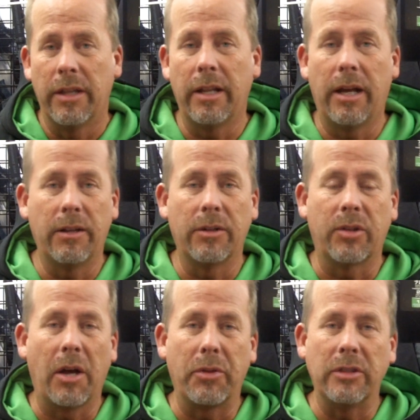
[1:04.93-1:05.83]
Then on the
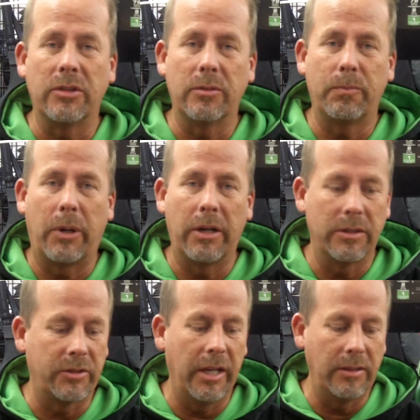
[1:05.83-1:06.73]
southeastern part
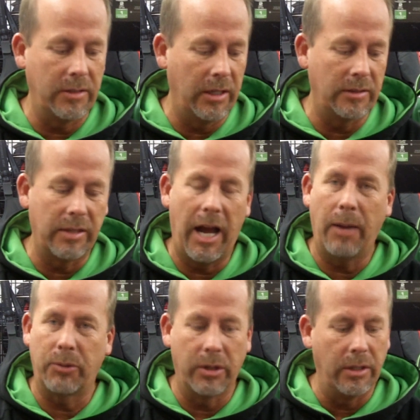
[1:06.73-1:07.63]
of the state,
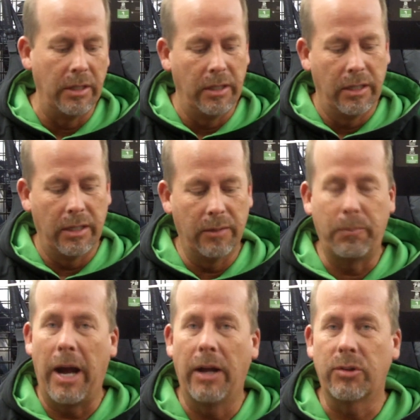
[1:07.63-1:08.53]
Thompson,
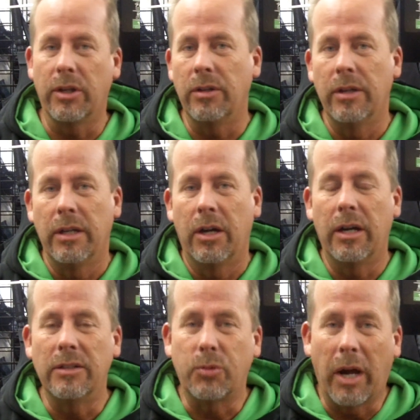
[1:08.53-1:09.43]
Ponset,
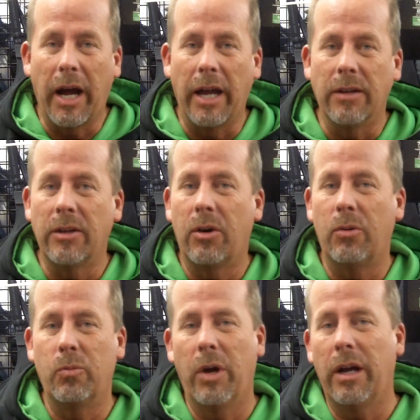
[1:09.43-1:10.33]
Dry,
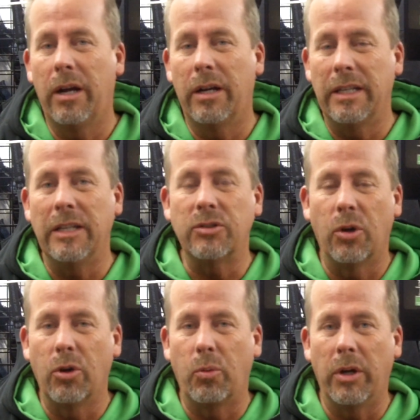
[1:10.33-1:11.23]

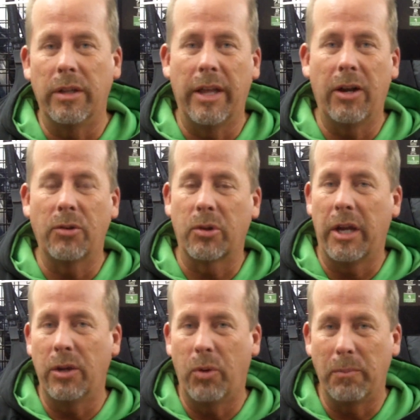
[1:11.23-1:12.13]
East Oakwood, and then
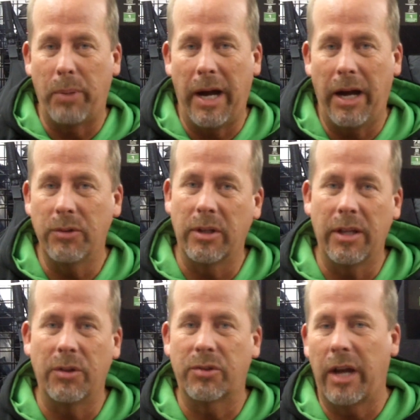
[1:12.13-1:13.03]
also 81 Ponds,
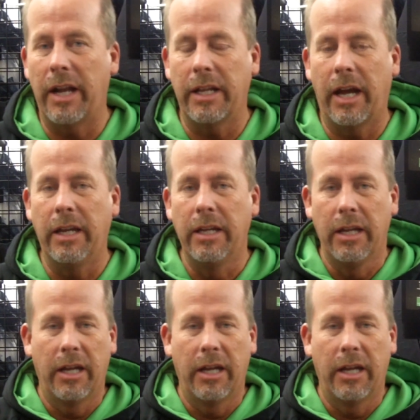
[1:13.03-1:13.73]
and then Sinai.